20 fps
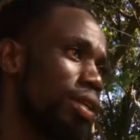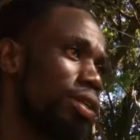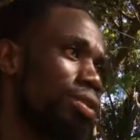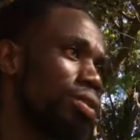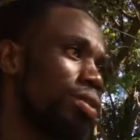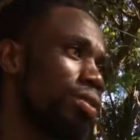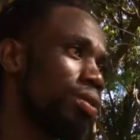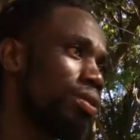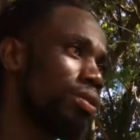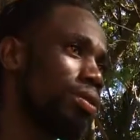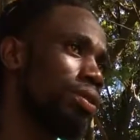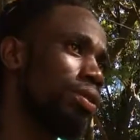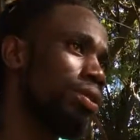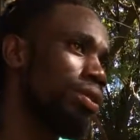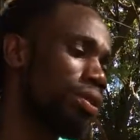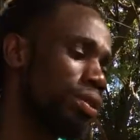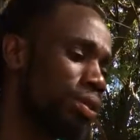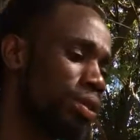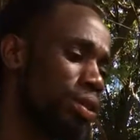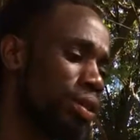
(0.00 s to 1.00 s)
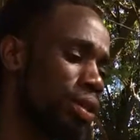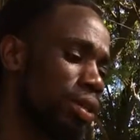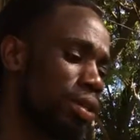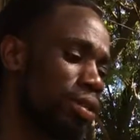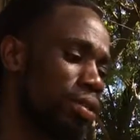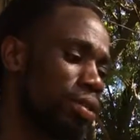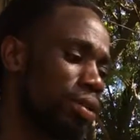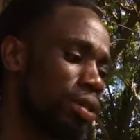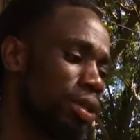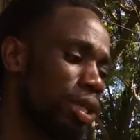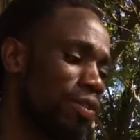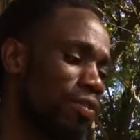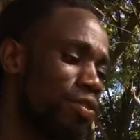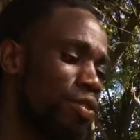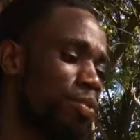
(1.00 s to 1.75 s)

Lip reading: So if